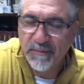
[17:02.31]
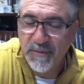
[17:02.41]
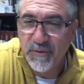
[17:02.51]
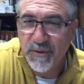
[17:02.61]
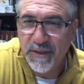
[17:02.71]

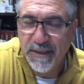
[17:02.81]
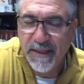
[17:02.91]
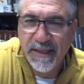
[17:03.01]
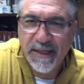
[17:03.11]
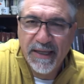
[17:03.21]
communion
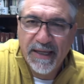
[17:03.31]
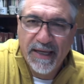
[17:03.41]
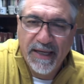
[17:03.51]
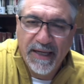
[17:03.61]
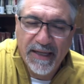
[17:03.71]

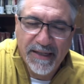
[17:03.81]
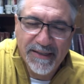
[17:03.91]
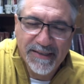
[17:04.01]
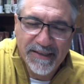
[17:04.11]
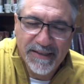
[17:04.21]

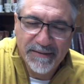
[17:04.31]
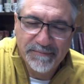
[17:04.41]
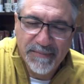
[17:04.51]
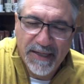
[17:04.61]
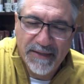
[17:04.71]
and uh,
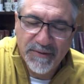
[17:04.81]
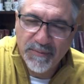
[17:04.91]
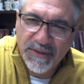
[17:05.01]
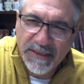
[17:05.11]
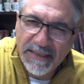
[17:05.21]
have
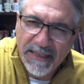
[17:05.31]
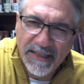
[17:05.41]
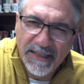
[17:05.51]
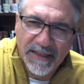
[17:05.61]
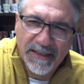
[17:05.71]
some
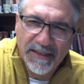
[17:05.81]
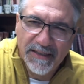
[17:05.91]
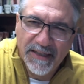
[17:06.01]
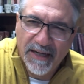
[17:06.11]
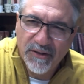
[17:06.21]
singing,
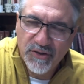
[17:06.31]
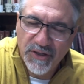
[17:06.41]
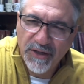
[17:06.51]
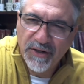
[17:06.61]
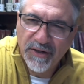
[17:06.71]
and I'll
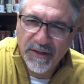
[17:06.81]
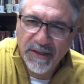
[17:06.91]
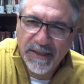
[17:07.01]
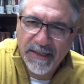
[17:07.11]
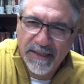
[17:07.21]
share
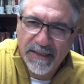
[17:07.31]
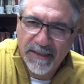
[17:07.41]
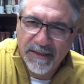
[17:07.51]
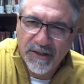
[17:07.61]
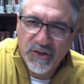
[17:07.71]

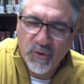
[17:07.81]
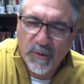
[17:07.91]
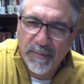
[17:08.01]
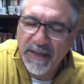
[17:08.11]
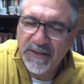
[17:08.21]
uh, a
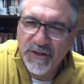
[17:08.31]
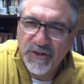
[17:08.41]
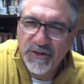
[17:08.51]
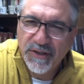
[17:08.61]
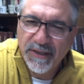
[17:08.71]
short
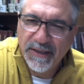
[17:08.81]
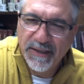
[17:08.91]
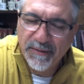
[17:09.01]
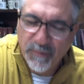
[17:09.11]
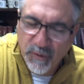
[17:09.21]
message.
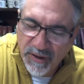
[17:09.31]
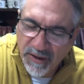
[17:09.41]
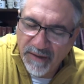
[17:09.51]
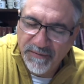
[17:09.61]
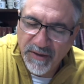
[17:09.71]
Uh, would
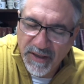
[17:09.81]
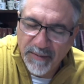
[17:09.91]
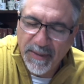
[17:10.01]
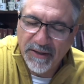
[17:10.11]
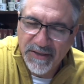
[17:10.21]
love for you to
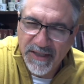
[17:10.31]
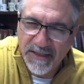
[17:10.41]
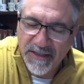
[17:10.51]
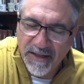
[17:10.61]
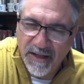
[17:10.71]
come out.
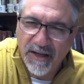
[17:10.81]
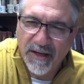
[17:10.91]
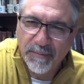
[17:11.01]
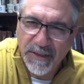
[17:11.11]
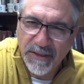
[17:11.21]
6
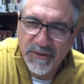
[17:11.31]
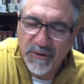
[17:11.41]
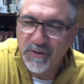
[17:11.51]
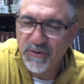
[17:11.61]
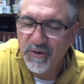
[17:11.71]
o'clock, Benton's
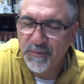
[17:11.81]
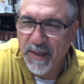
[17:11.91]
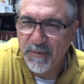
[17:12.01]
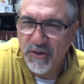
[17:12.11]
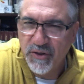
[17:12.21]
Crossroads
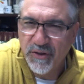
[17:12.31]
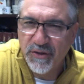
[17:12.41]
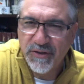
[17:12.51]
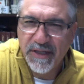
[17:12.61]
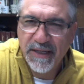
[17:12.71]
Baptist
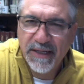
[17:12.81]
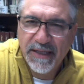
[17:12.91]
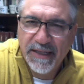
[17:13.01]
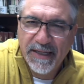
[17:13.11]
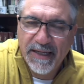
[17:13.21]
Church,
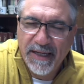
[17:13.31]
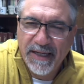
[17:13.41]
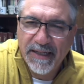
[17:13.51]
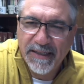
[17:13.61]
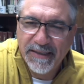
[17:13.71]

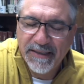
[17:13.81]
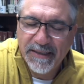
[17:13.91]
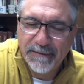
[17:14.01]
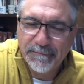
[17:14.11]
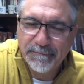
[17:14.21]
and
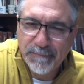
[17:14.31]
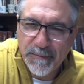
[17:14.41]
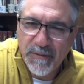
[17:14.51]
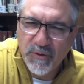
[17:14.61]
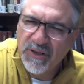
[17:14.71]
um,
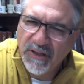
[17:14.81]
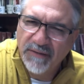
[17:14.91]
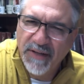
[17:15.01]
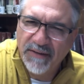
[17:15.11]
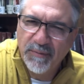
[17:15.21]
we'd just
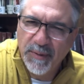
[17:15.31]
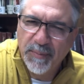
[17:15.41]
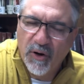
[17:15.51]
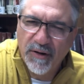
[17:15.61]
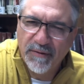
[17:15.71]
love to have you be
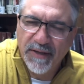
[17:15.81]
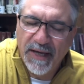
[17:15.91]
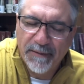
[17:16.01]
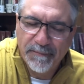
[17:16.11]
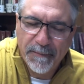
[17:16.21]
a part of that.